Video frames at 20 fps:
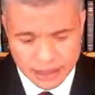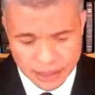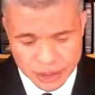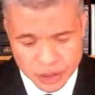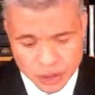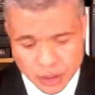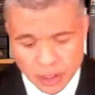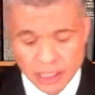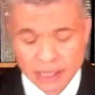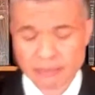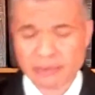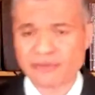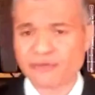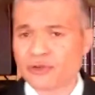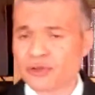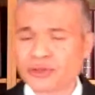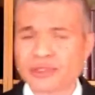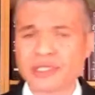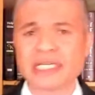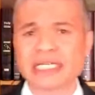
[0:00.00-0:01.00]
the psalm. If
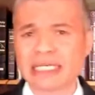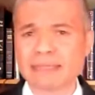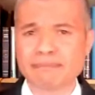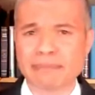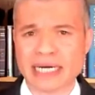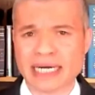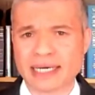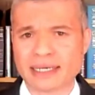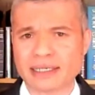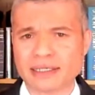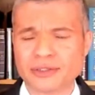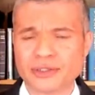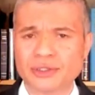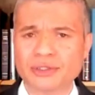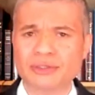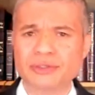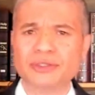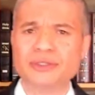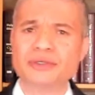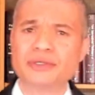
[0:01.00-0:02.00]
you think about it,
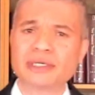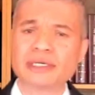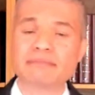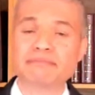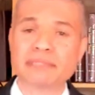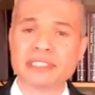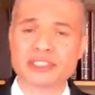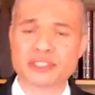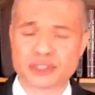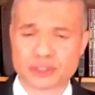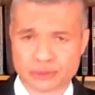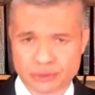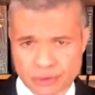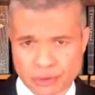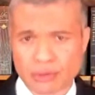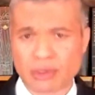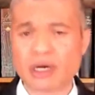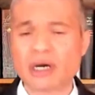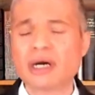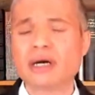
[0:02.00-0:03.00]
you can be
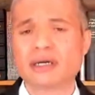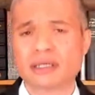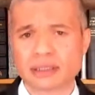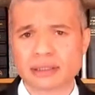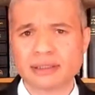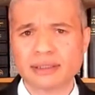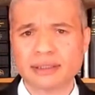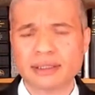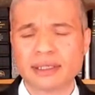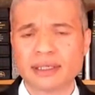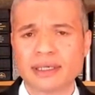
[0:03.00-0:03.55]
strong